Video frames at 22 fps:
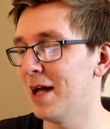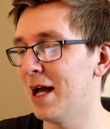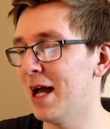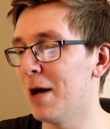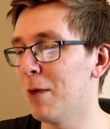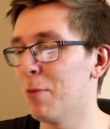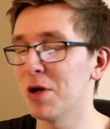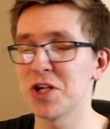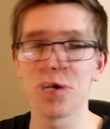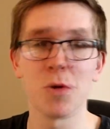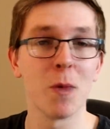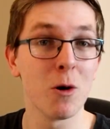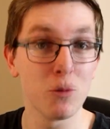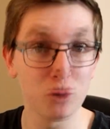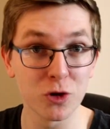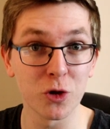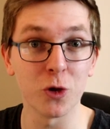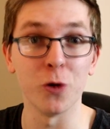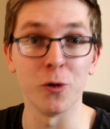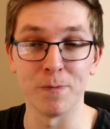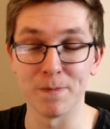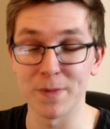Which I will
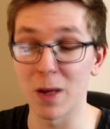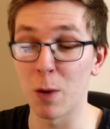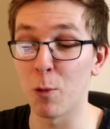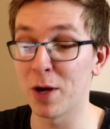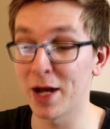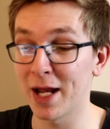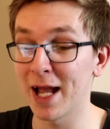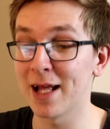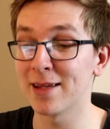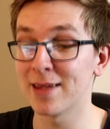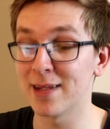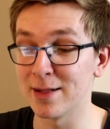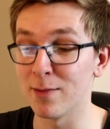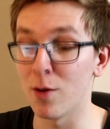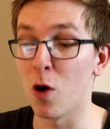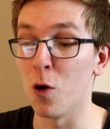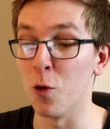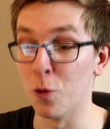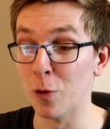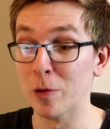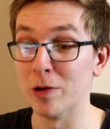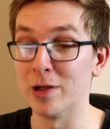do. I want to get to them
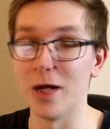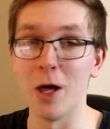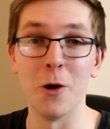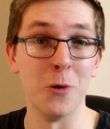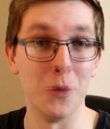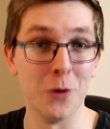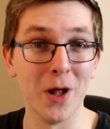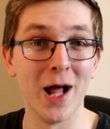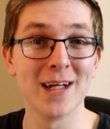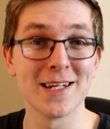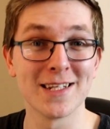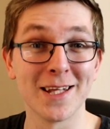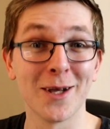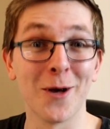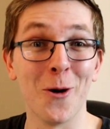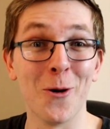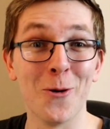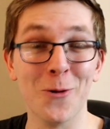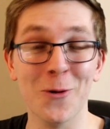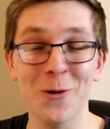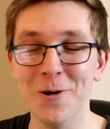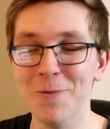all. Now, that's the
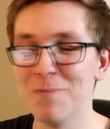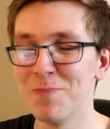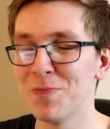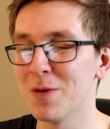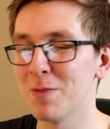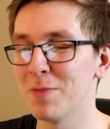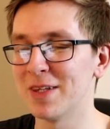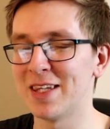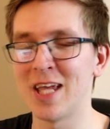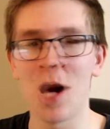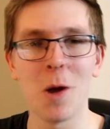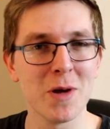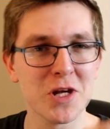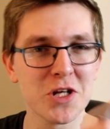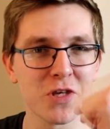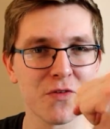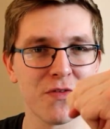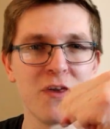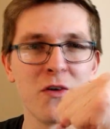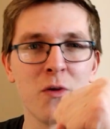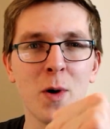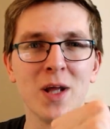goal. But tell me
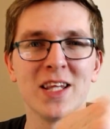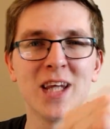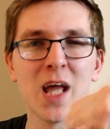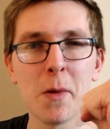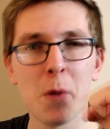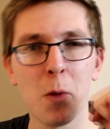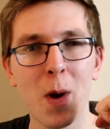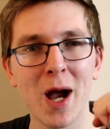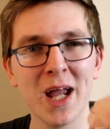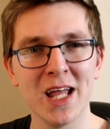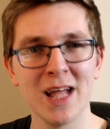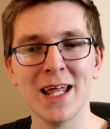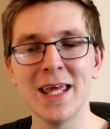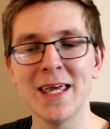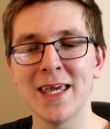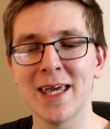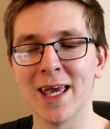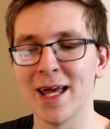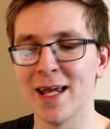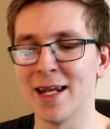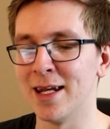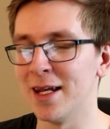it's your favourite one. Tell me why you
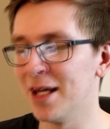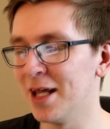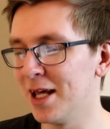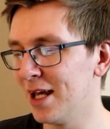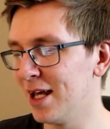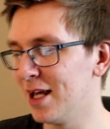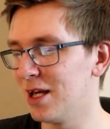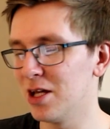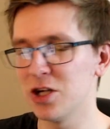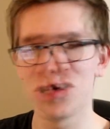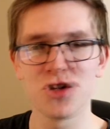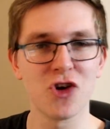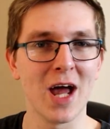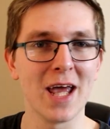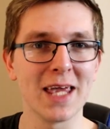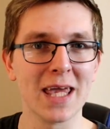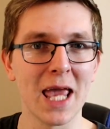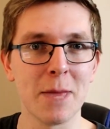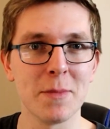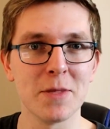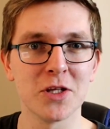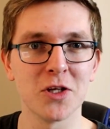like it. And try
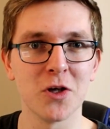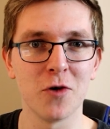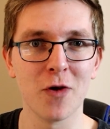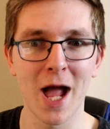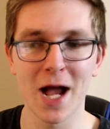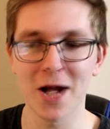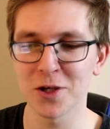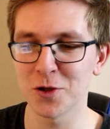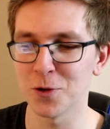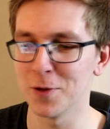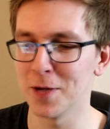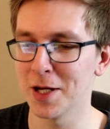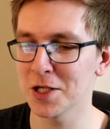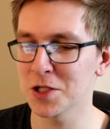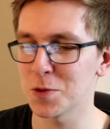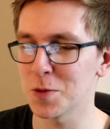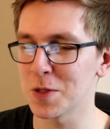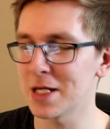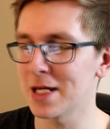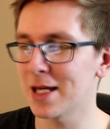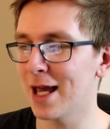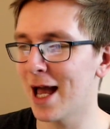and get me to react to it
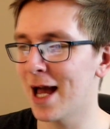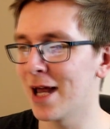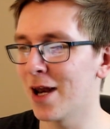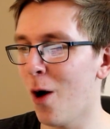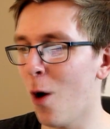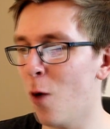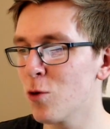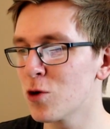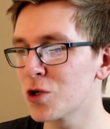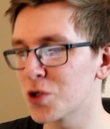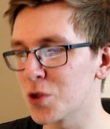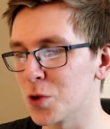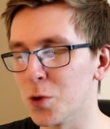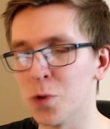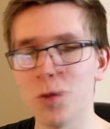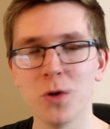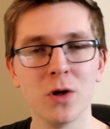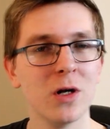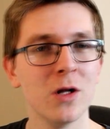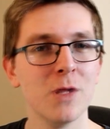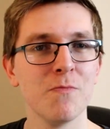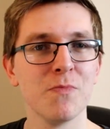next week. And
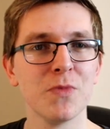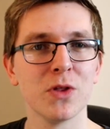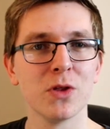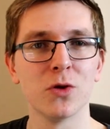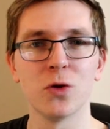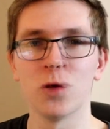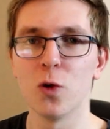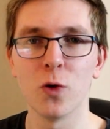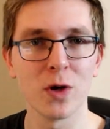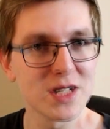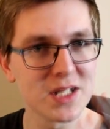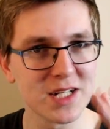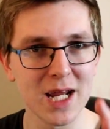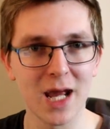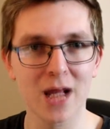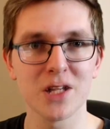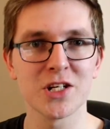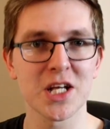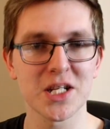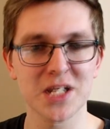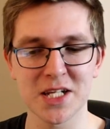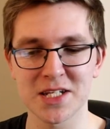also, do a
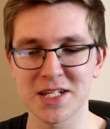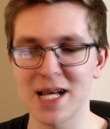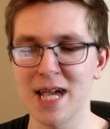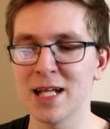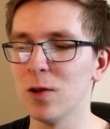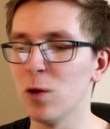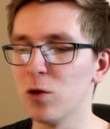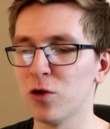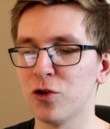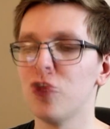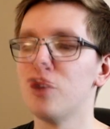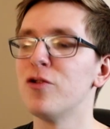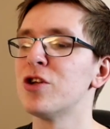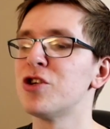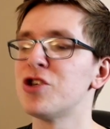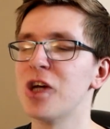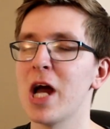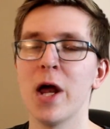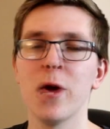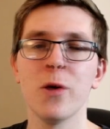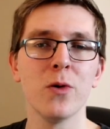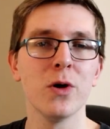search, as I said, look through the
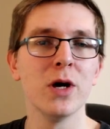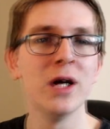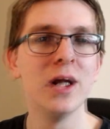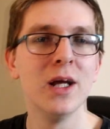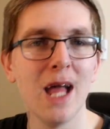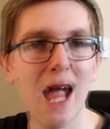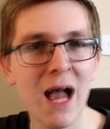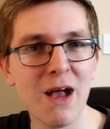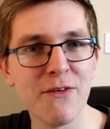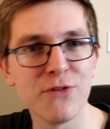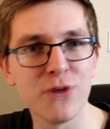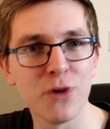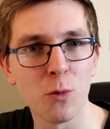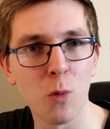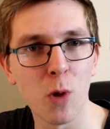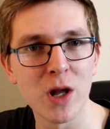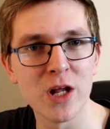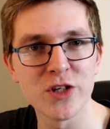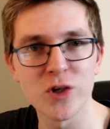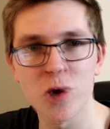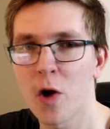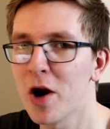channel. If your
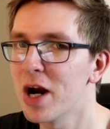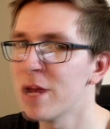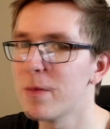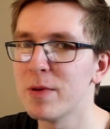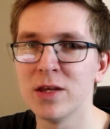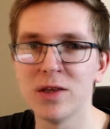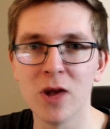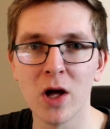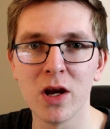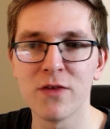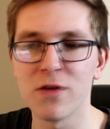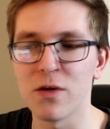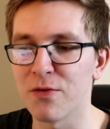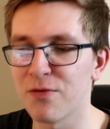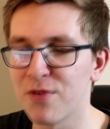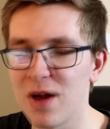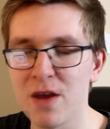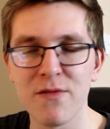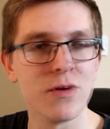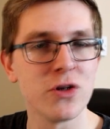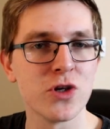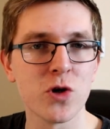one has already been done, if your
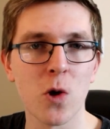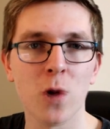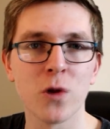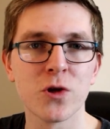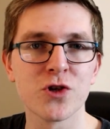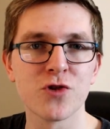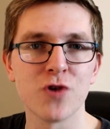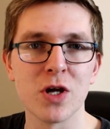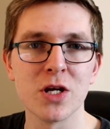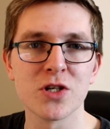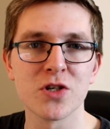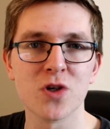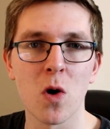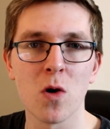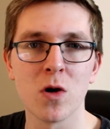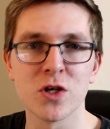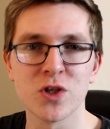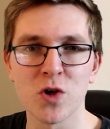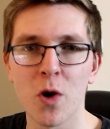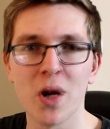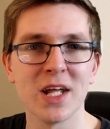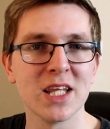favourite George Strait
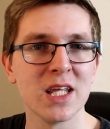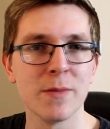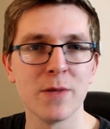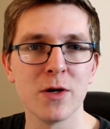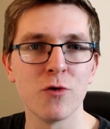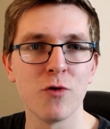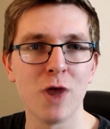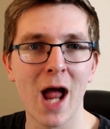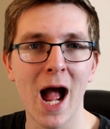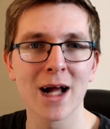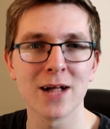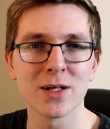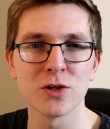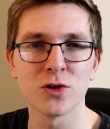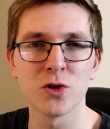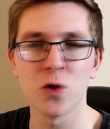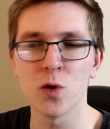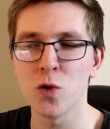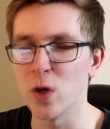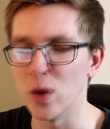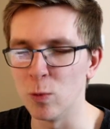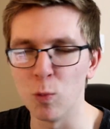song has already been reacted
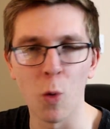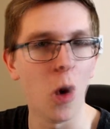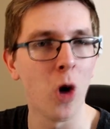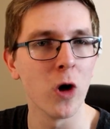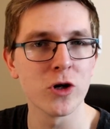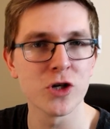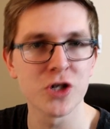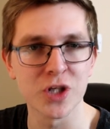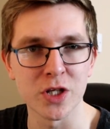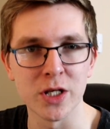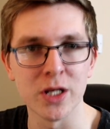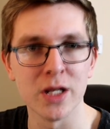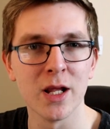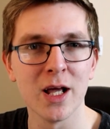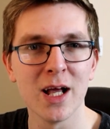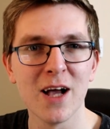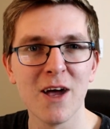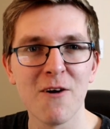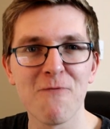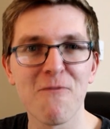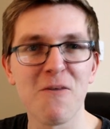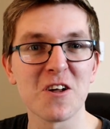to and watched and
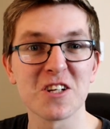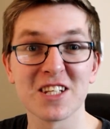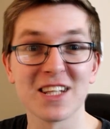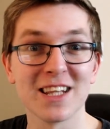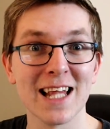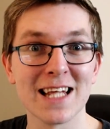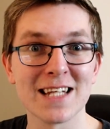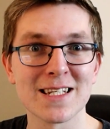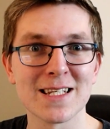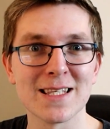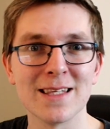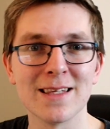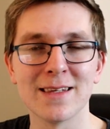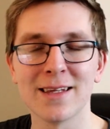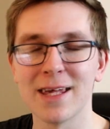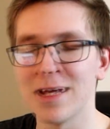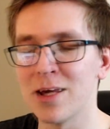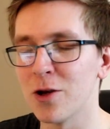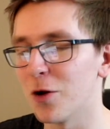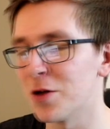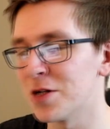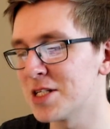first listened
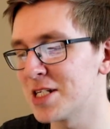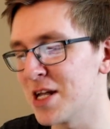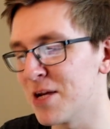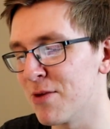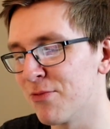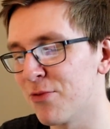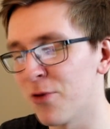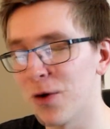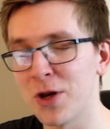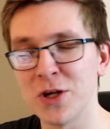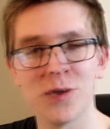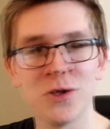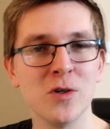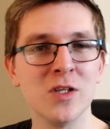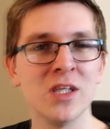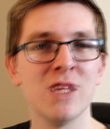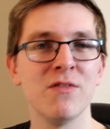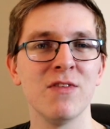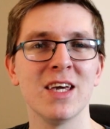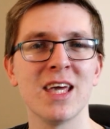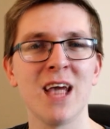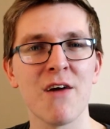here on CM42
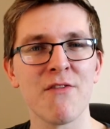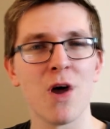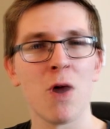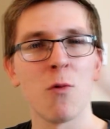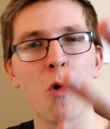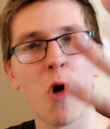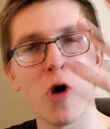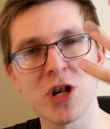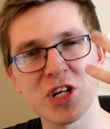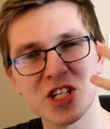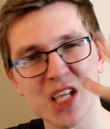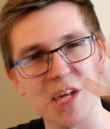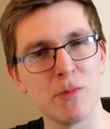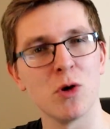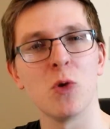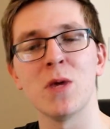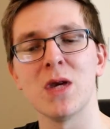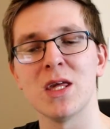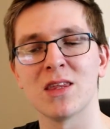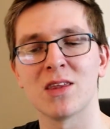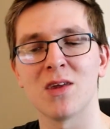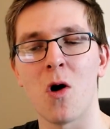TV, give it a watch. Let me
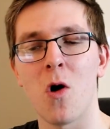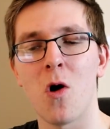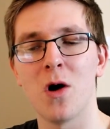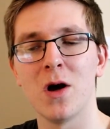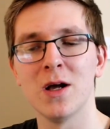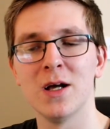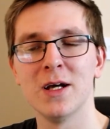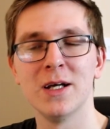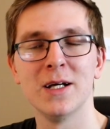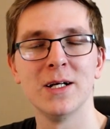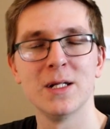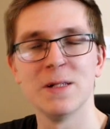know what you thought.